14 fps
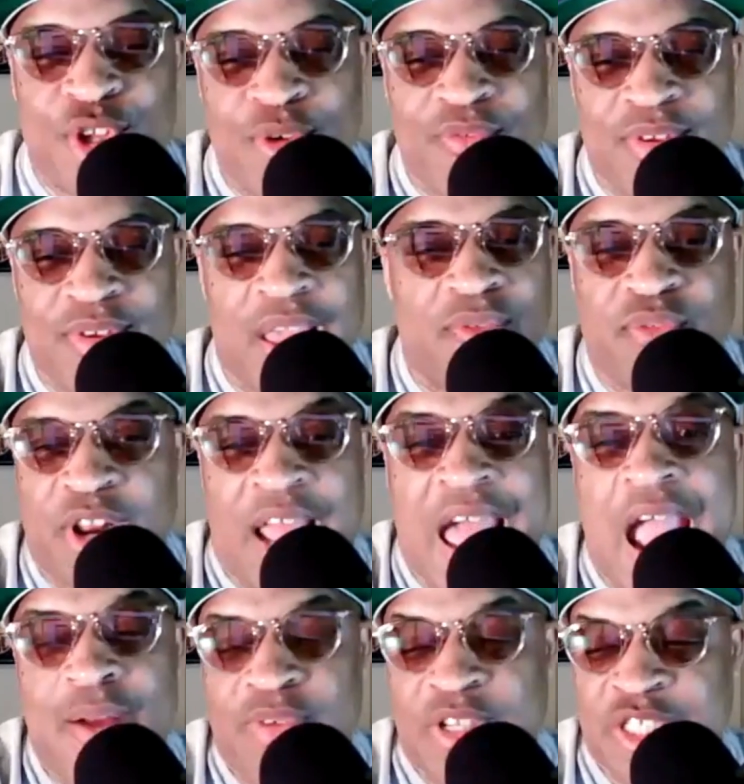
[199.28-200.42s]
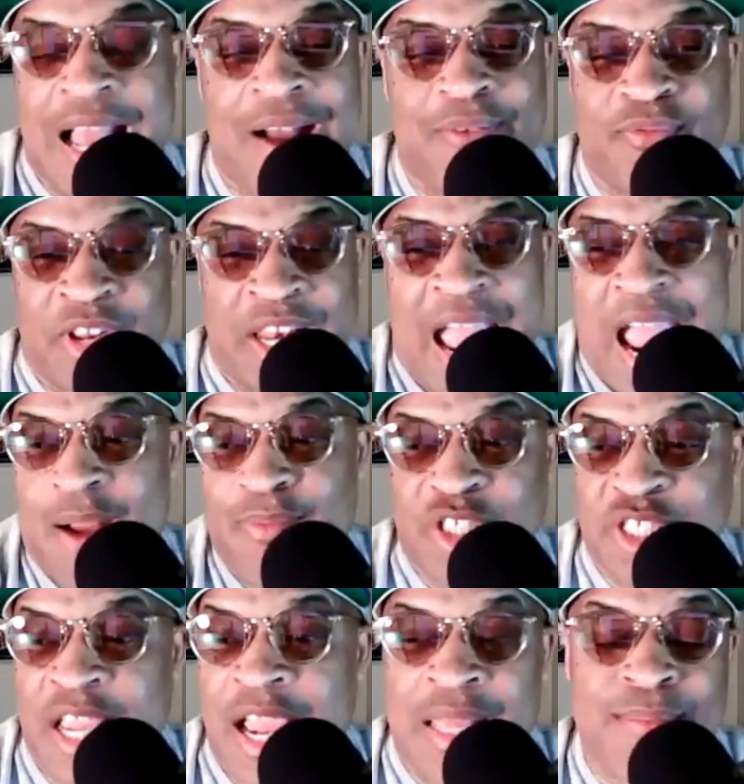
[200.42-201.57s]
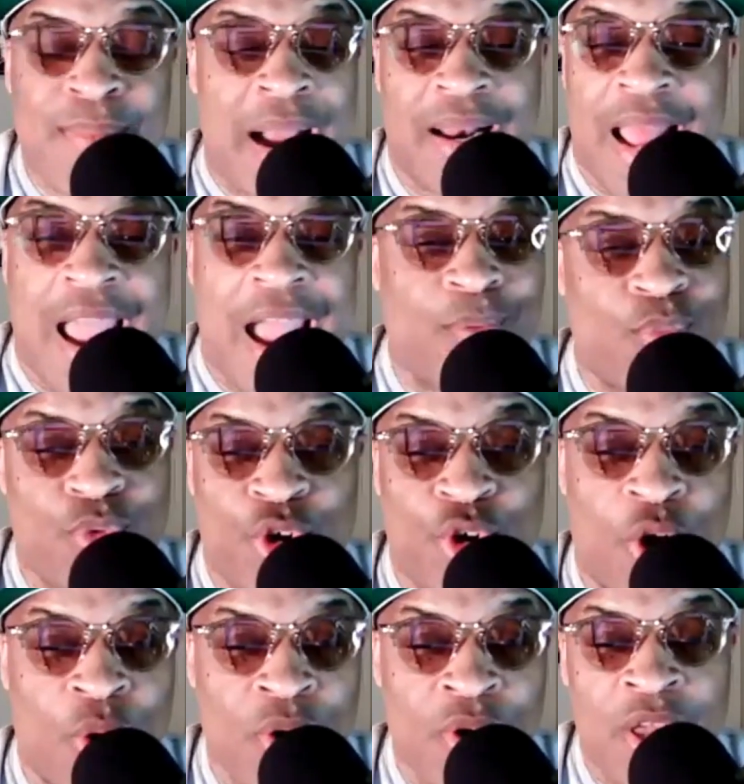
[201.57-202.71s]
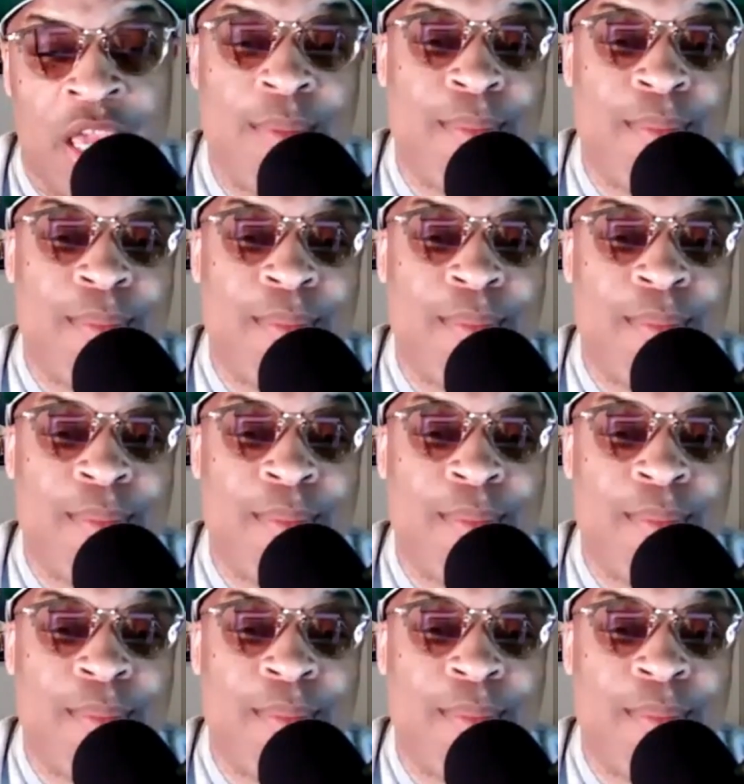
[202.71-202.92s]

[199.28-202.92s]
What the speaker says: the average cat, he might have had, you know,